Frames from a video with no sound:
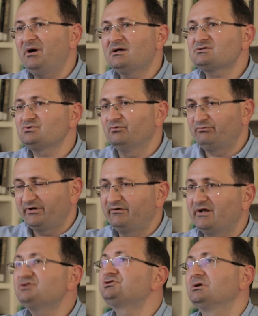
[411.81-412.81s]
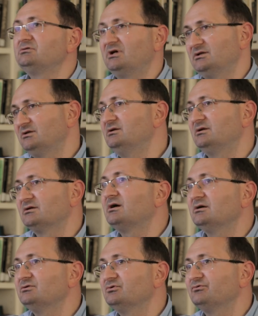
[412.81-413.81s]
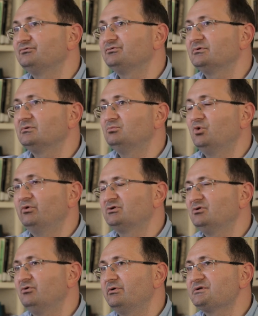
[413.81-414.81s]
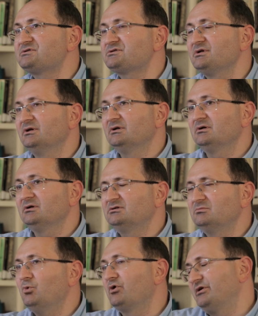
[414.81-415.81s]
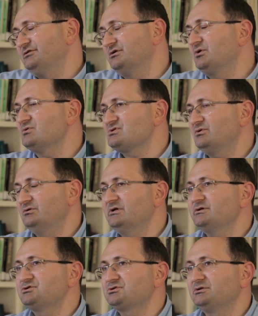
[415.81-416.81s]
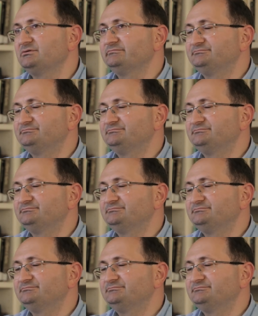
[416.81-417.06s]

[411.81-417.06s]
path of regression rather than kind of moving towards democratic consolidation.